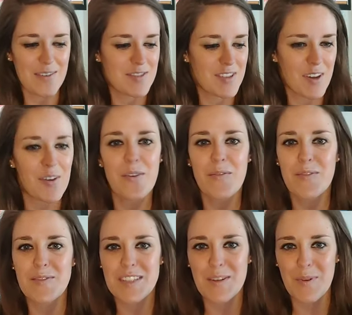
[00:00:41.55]
So if
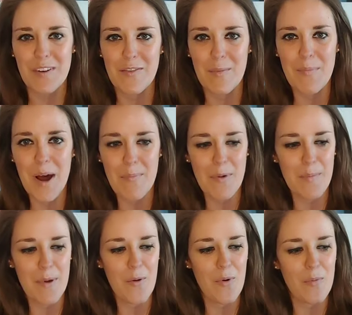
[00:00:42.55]
you see one of them pop
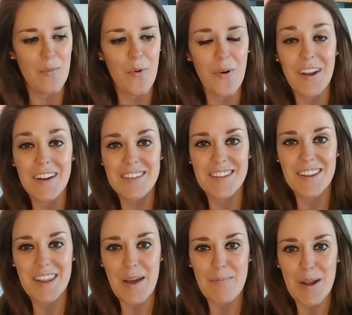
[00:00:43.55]
up at one point,
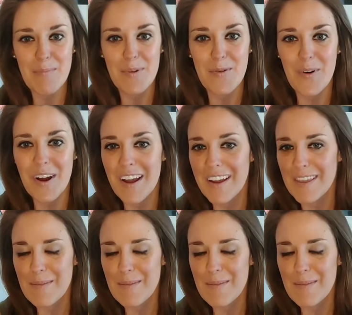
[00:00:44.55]
that might be why.